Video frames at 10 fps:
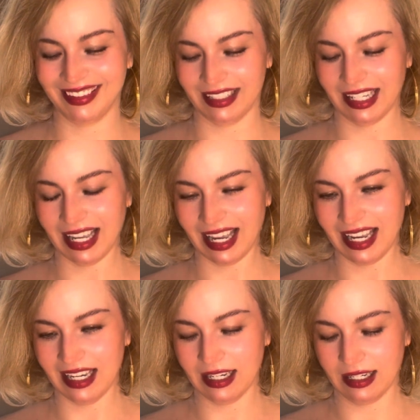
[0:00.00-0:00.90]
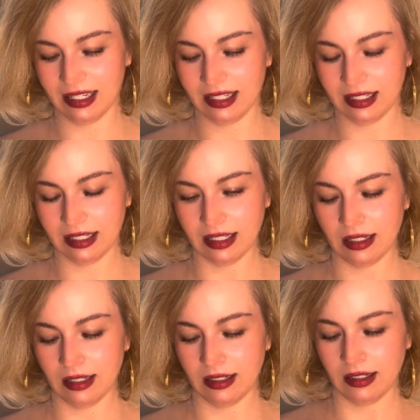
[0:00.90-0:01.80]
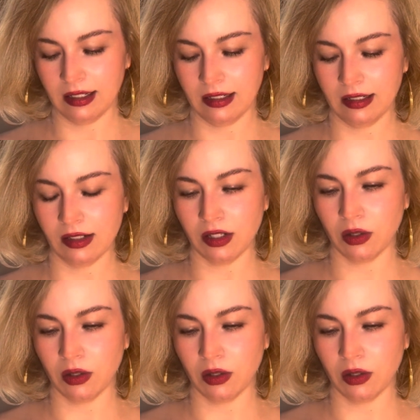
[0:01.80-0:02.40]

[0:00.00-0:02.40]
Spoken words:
Okay. So